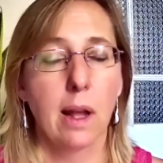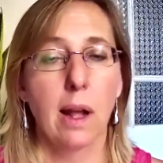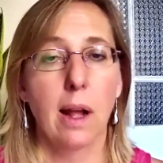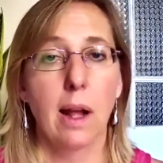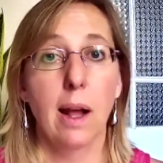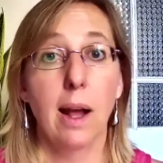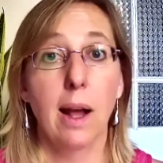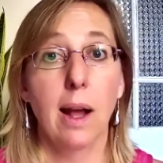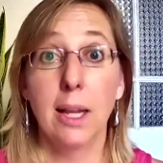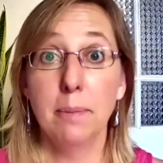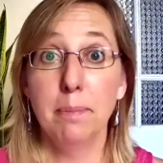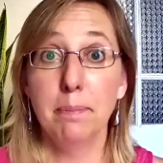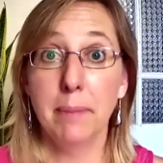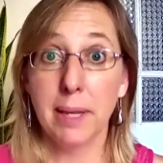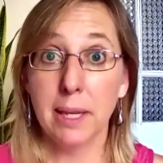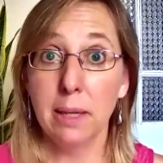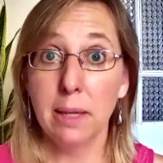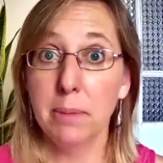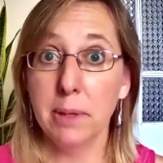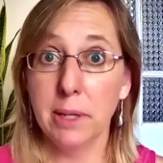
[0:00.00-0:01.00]
I may
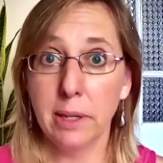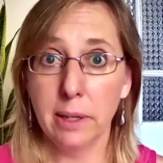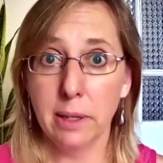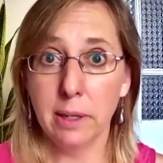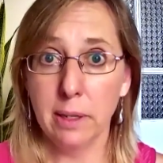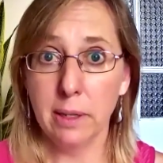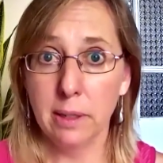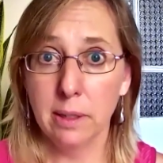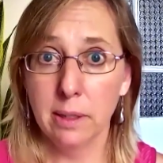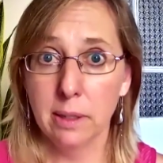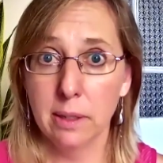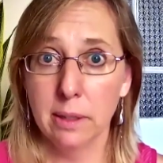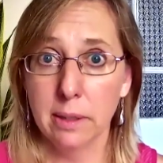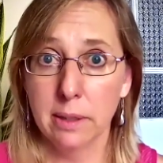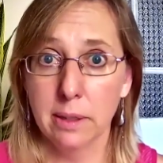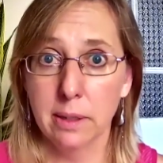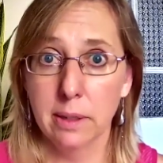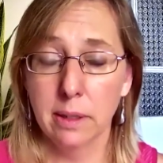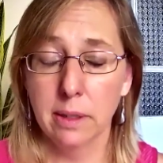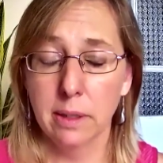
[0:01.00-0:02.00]
be
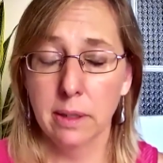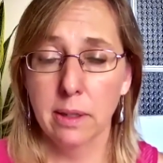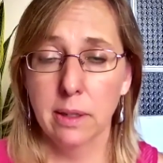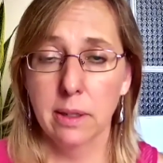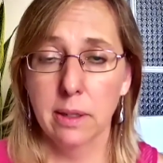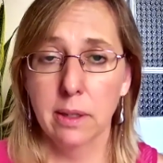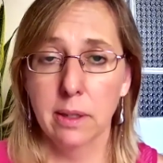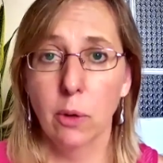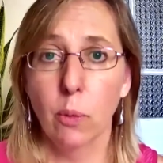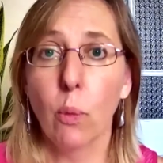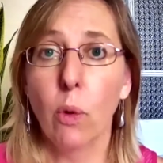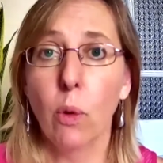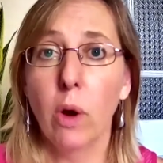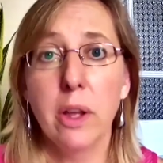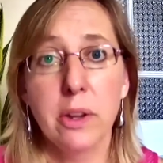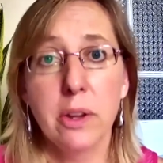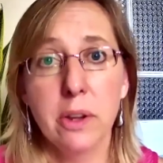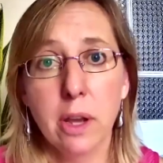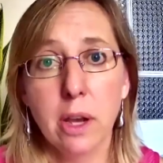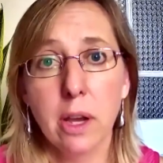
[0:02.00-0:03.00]
one
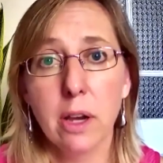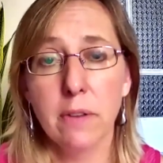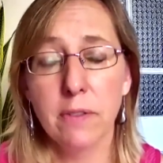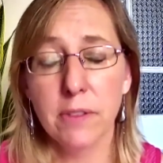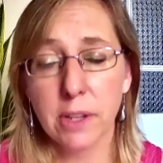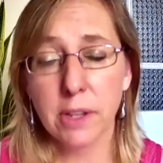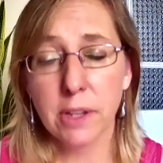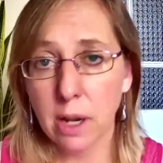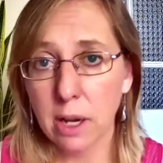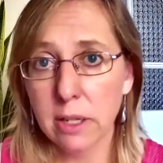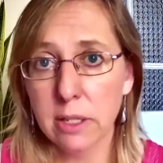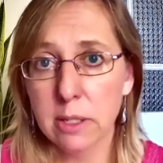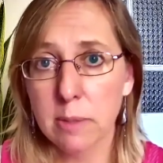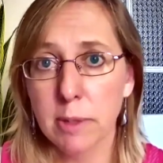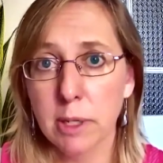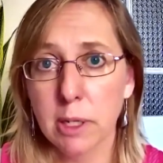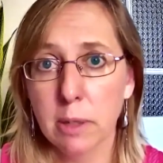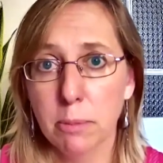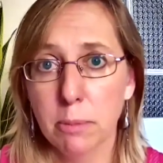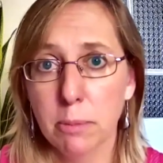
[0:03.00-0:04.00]
of the
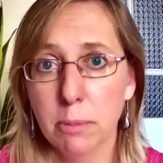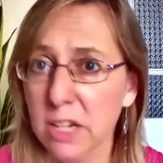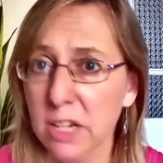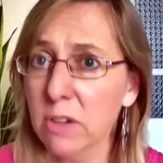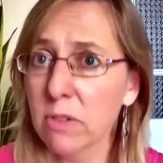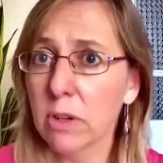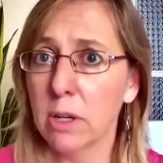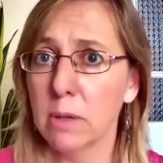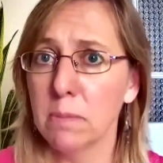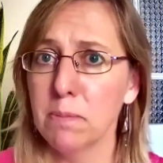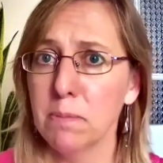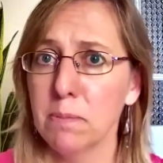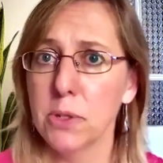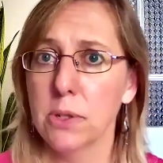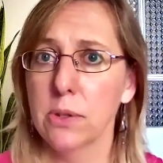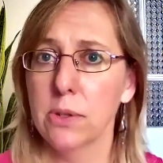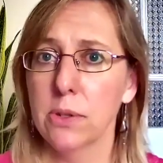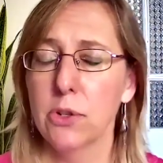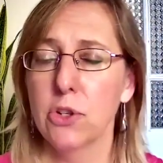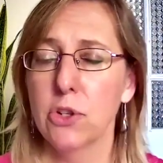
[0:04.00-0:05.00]
cosmic breadcrumbs
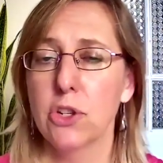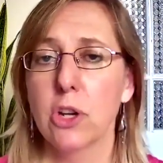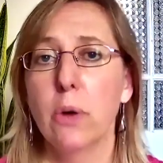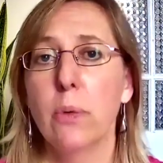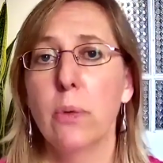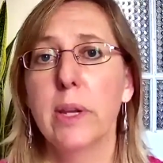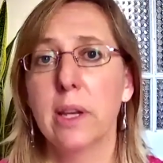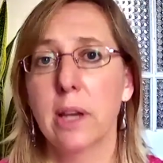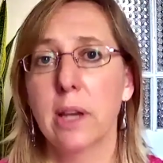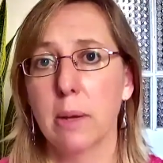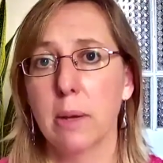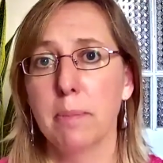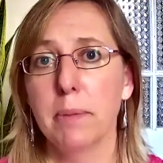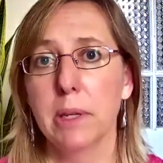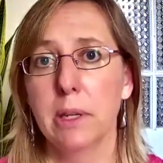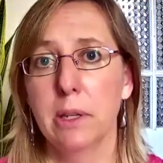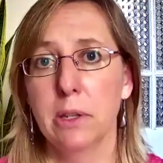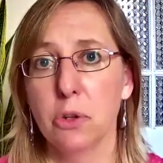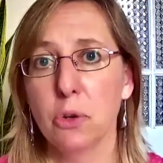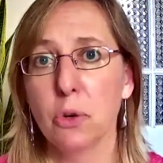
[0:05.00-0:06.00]
showing up in
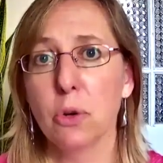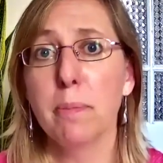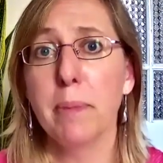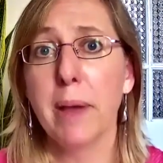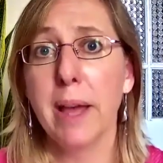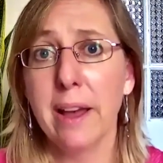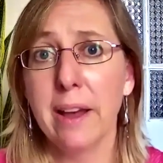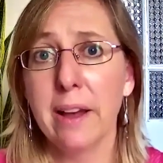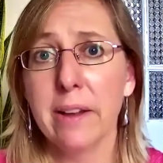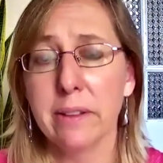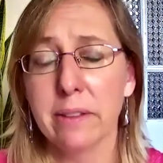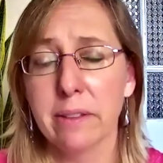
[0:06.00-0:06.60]
your path.